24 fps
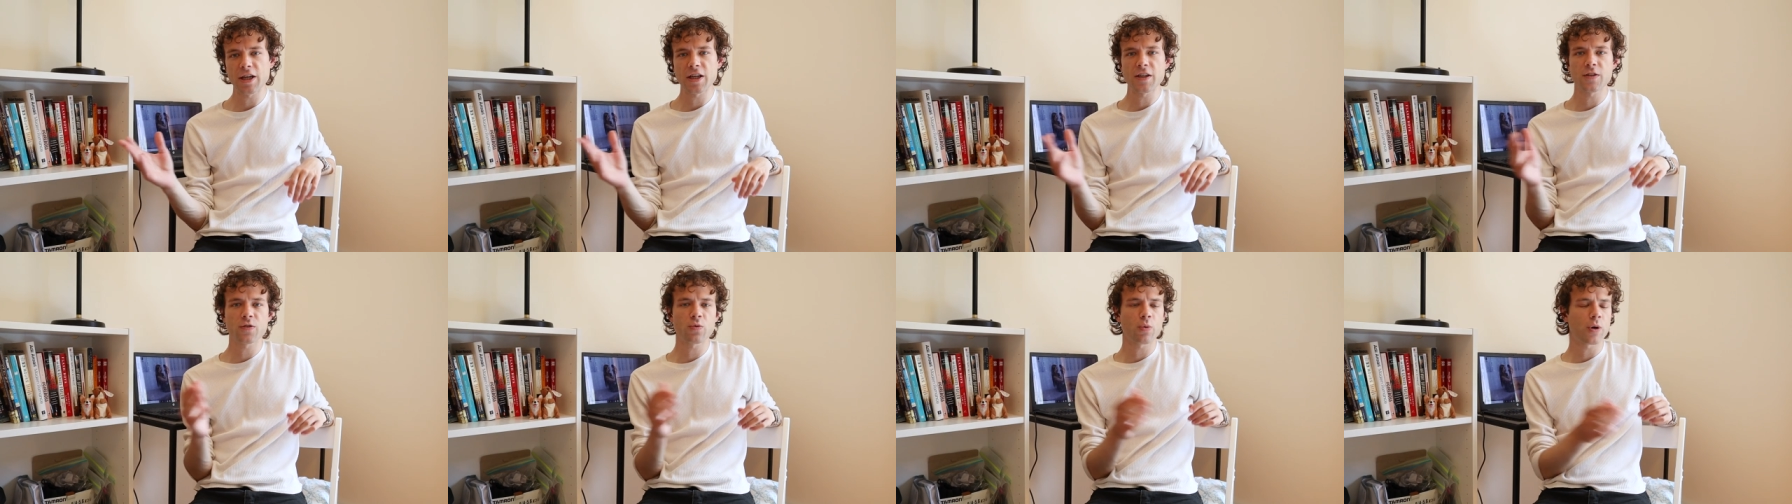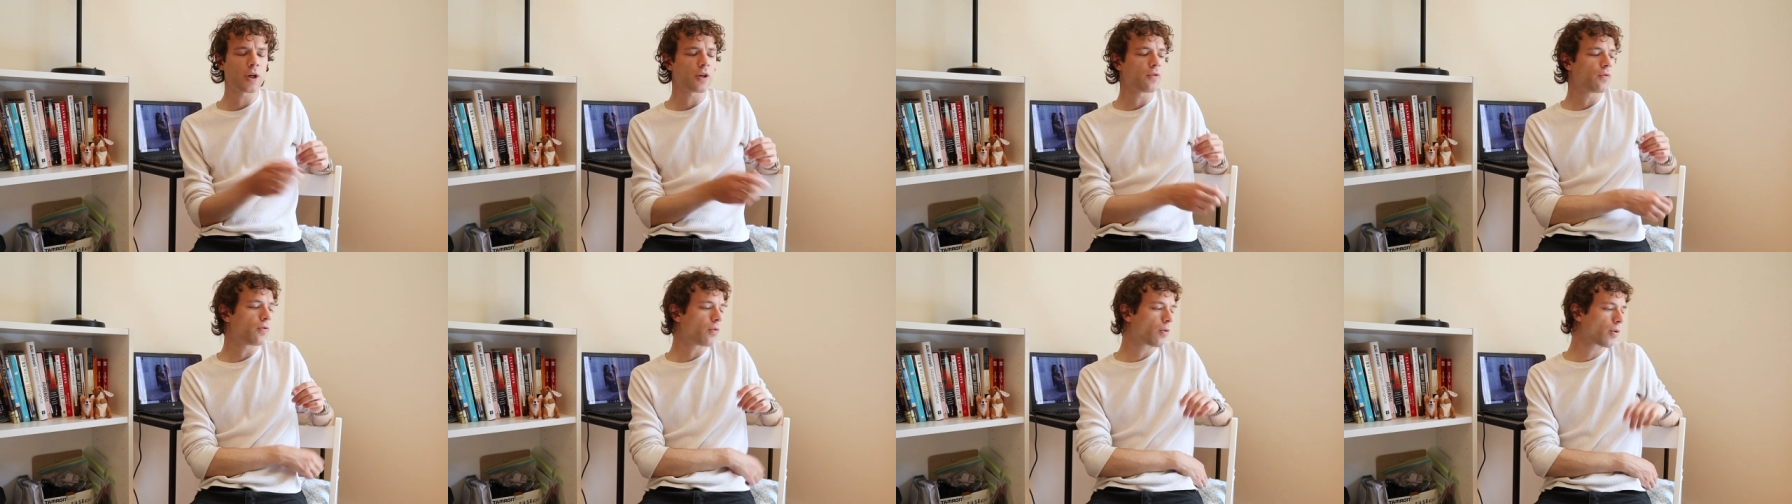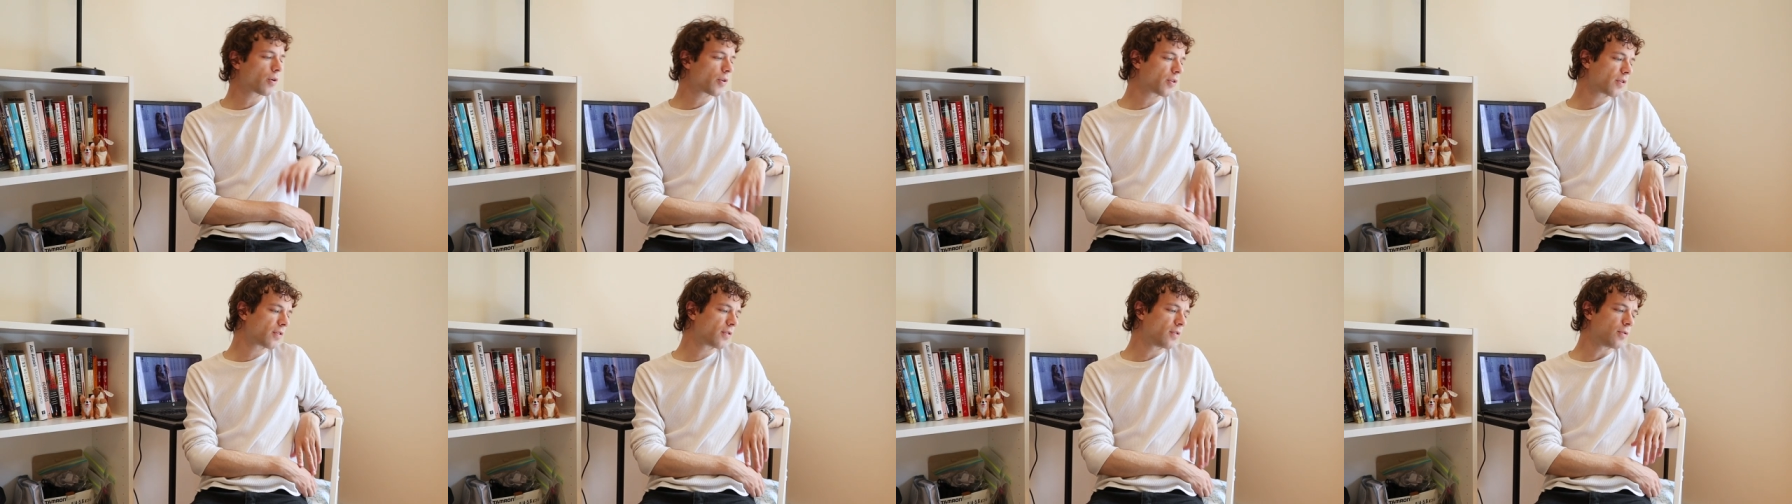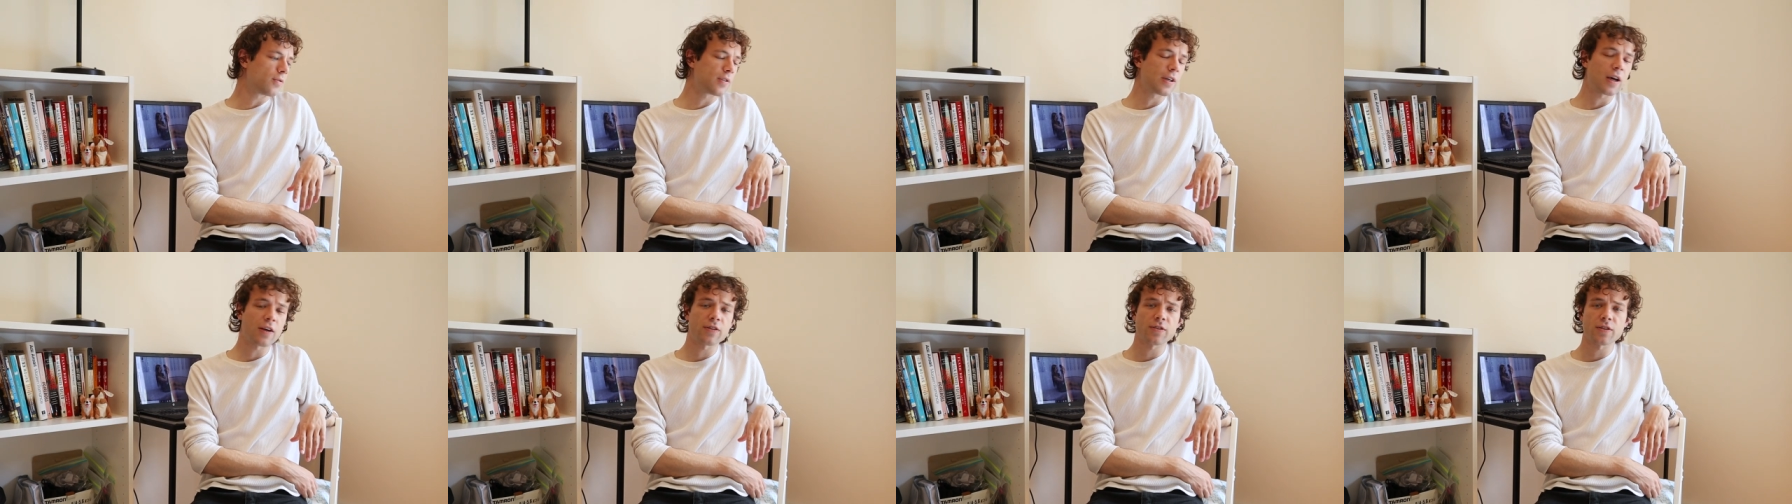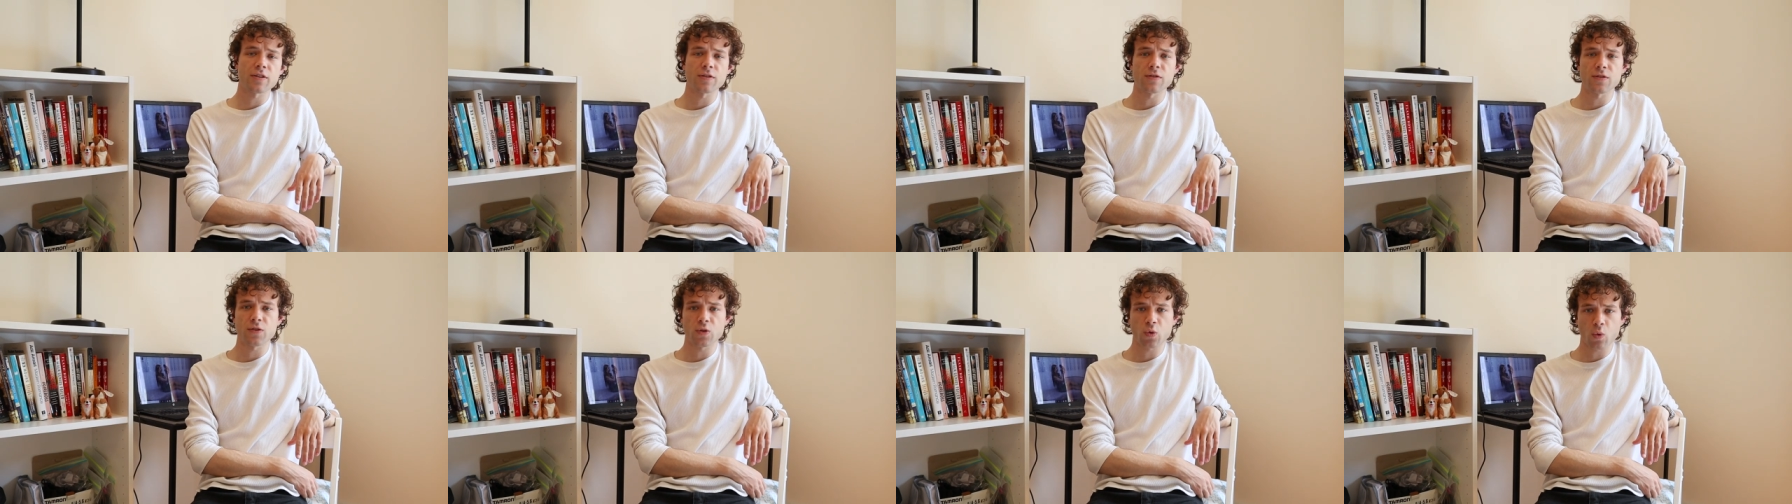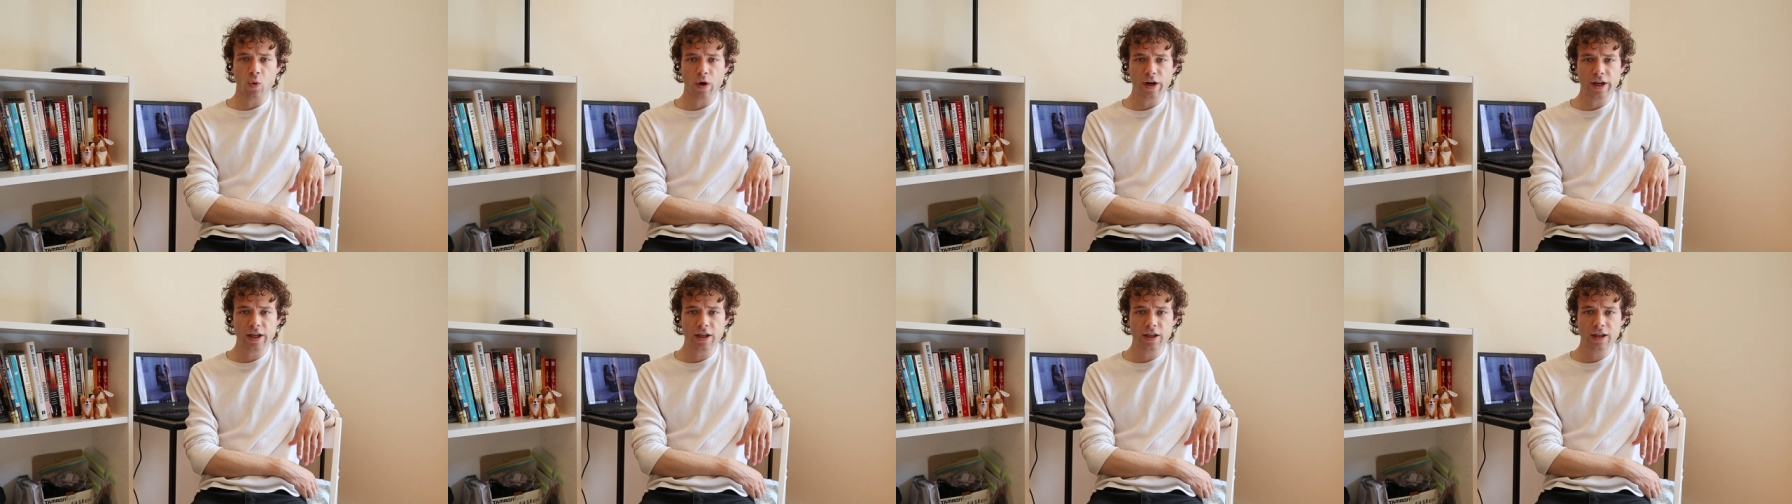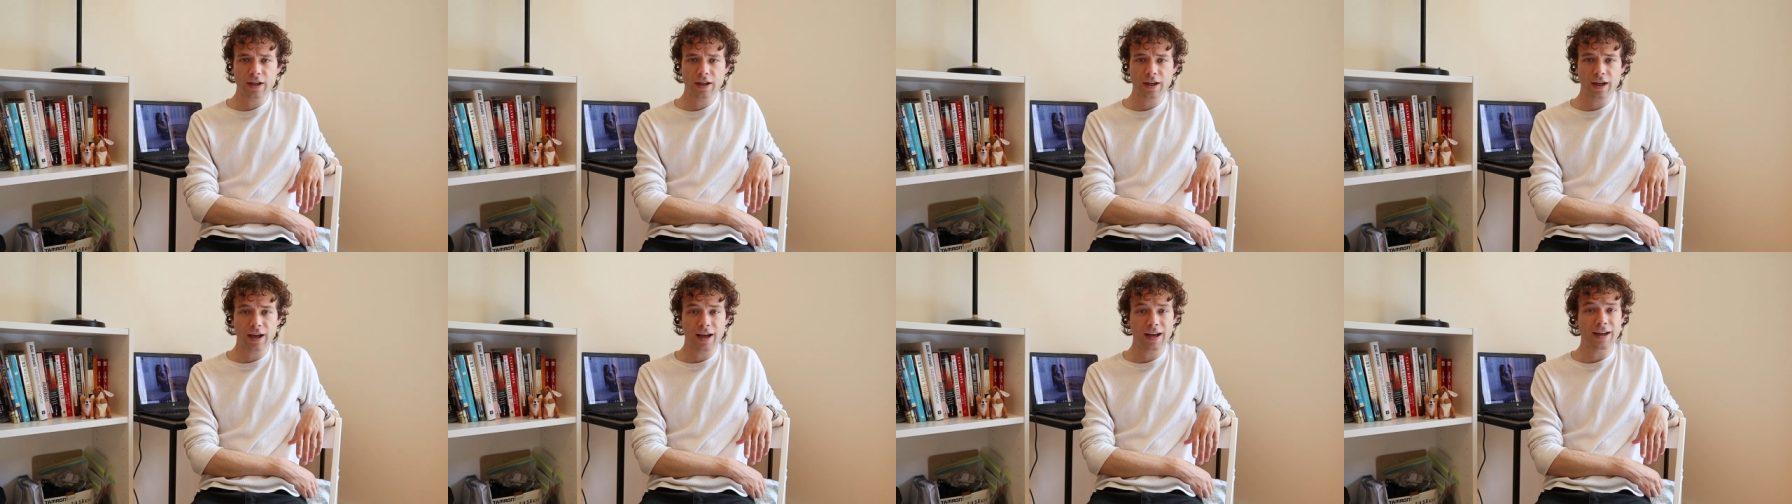May 24th, 2020,